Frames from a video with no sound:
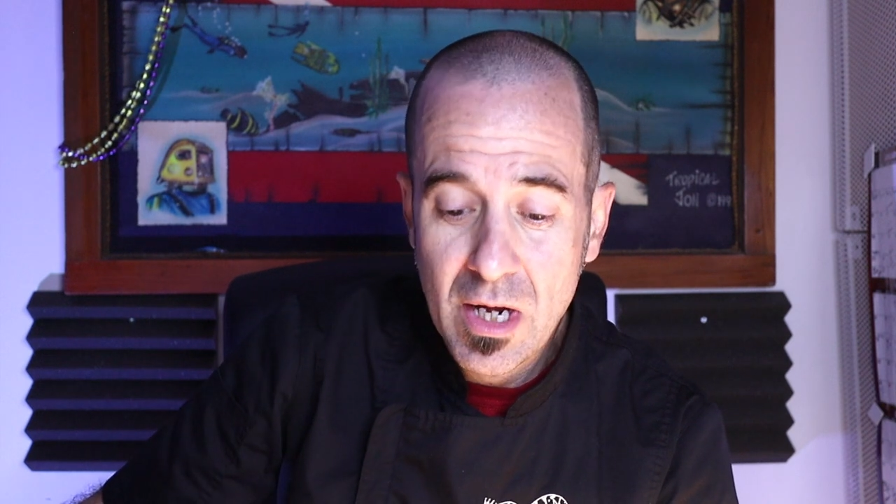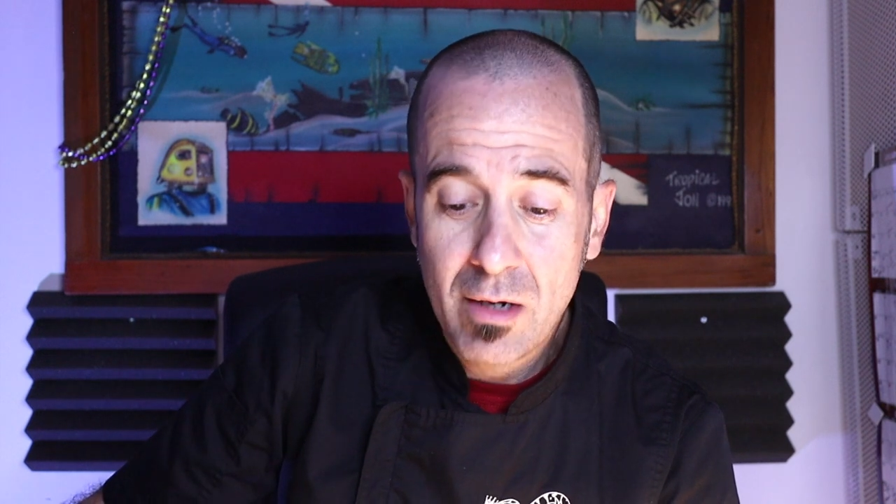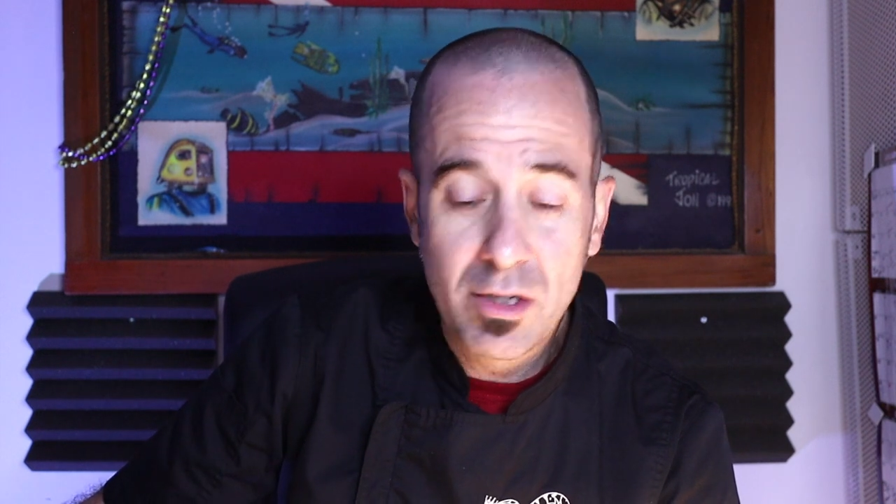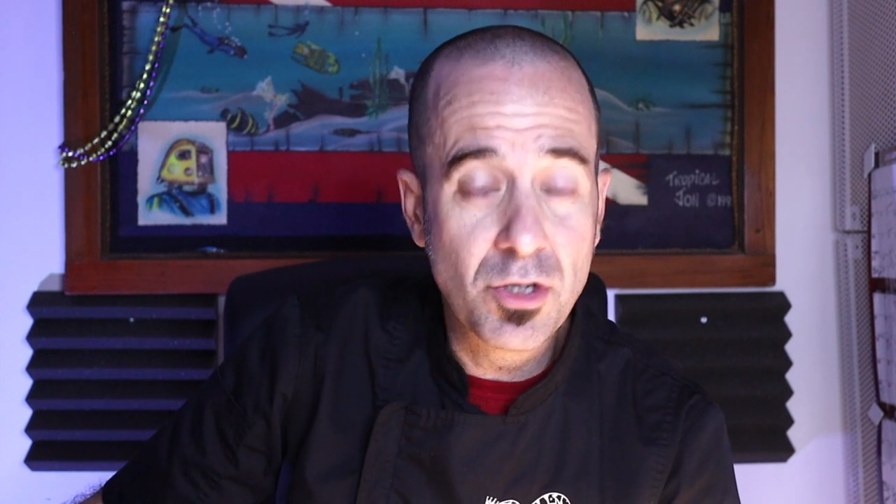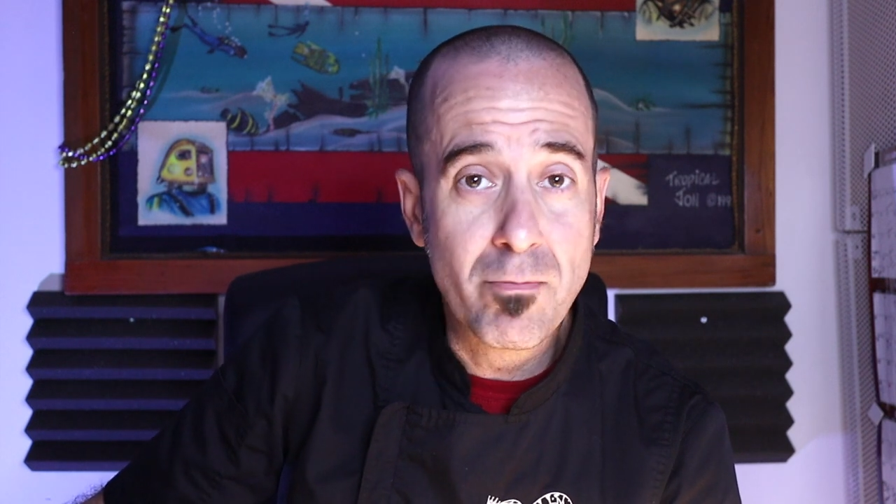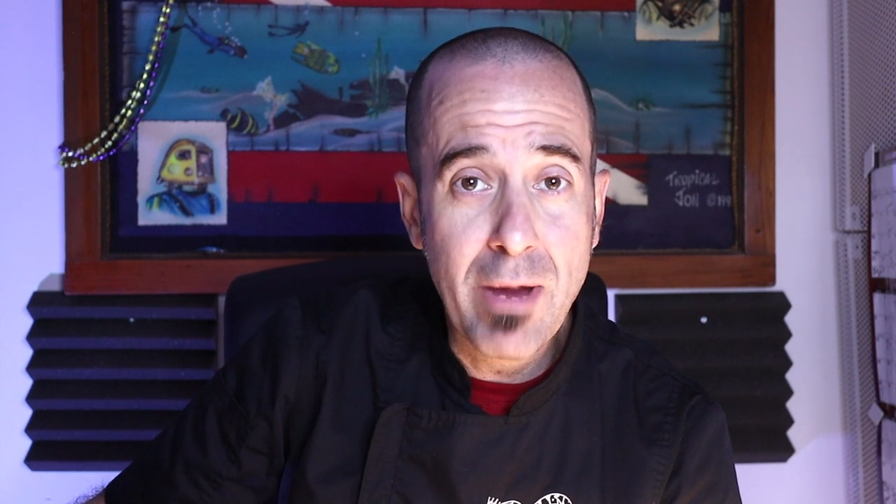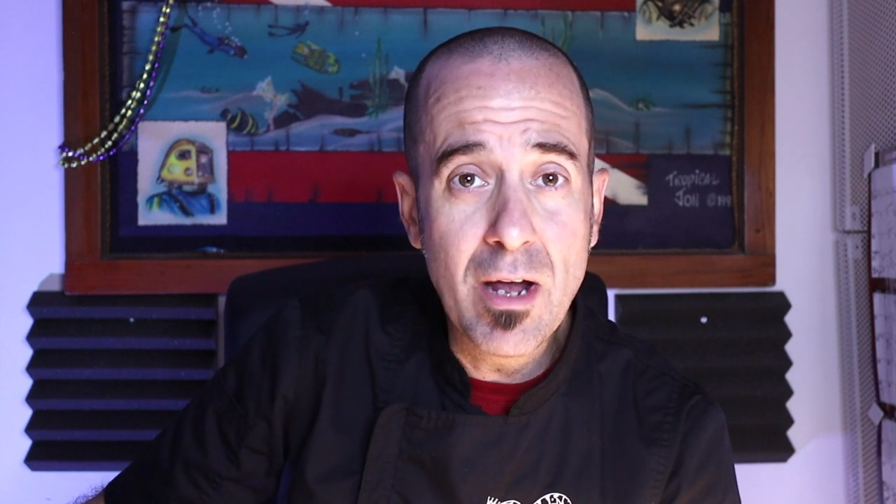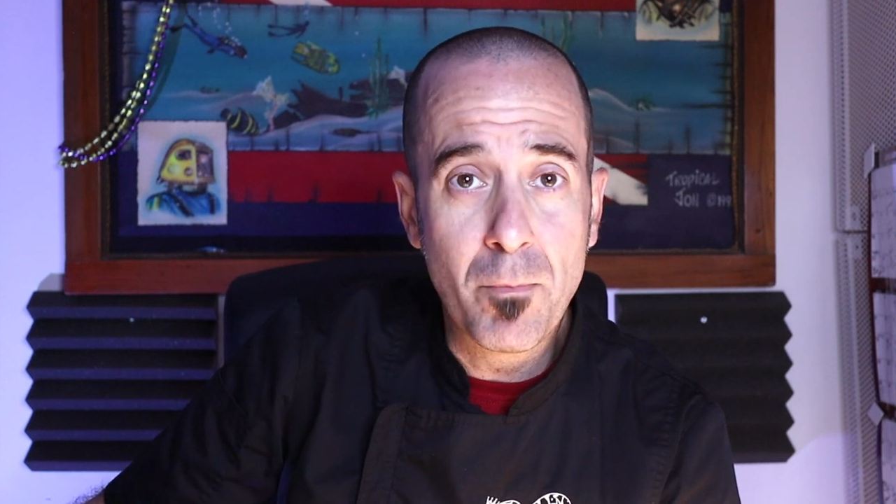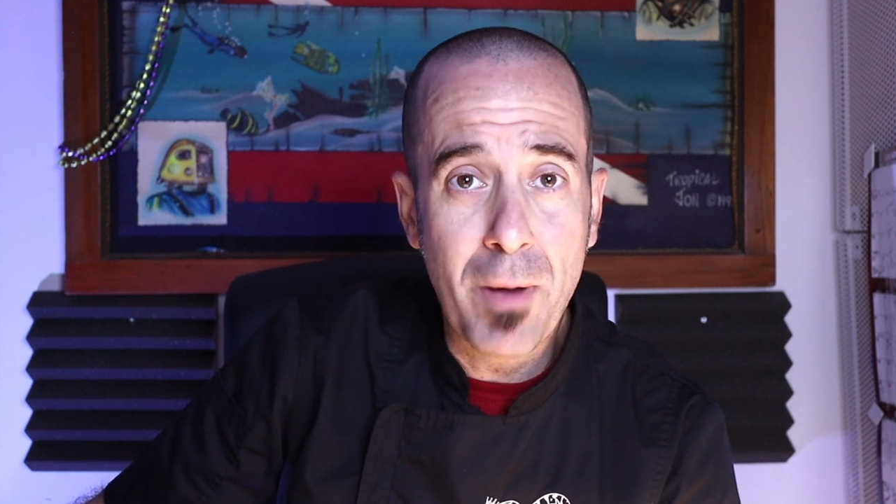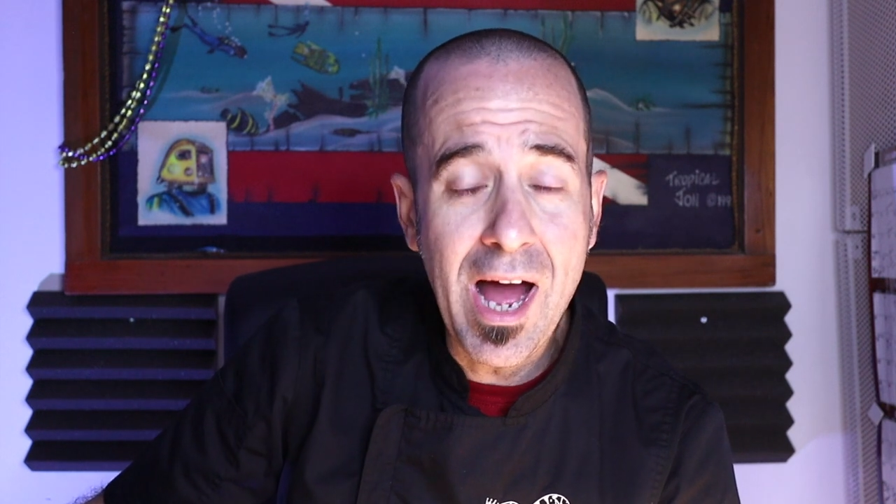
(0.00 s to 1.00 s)
Because your
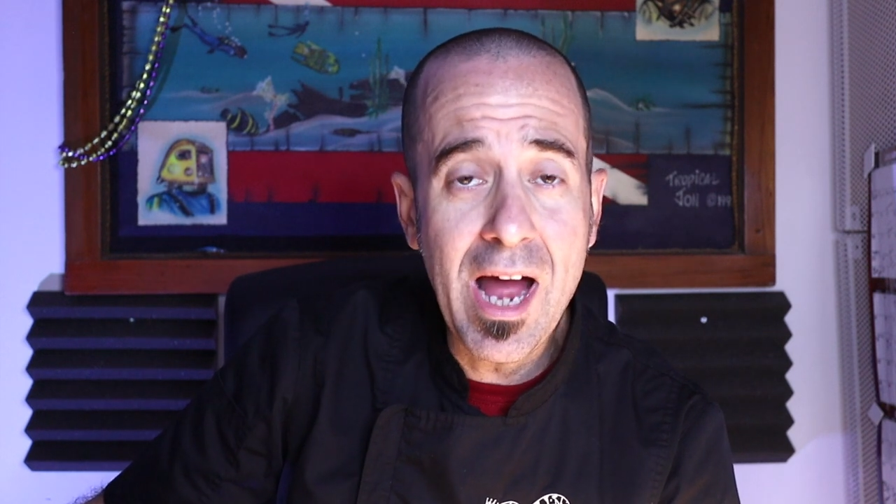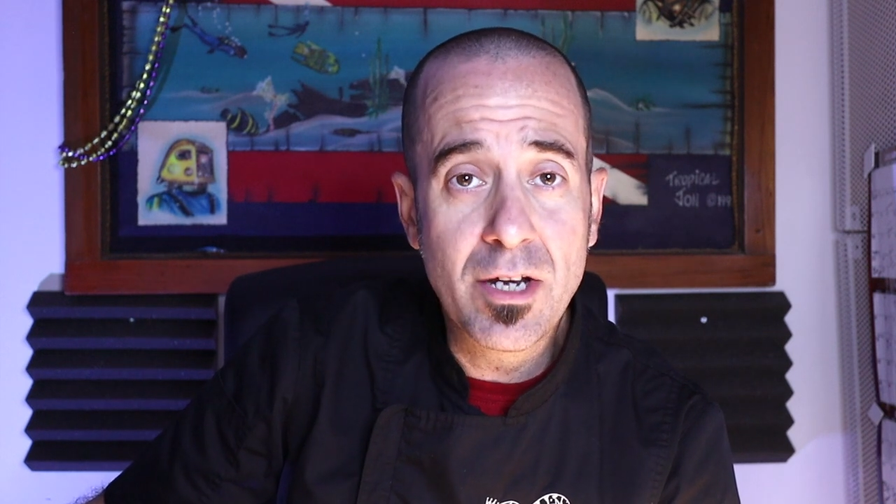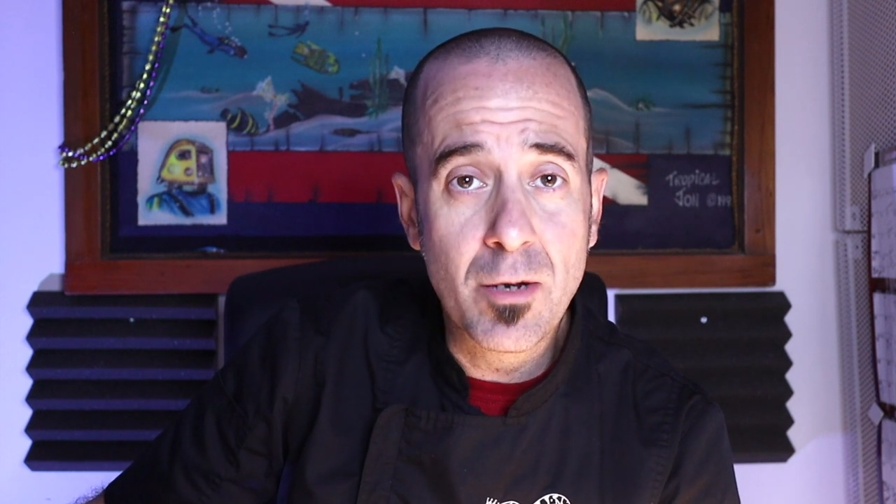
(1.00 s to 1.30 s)
male pied,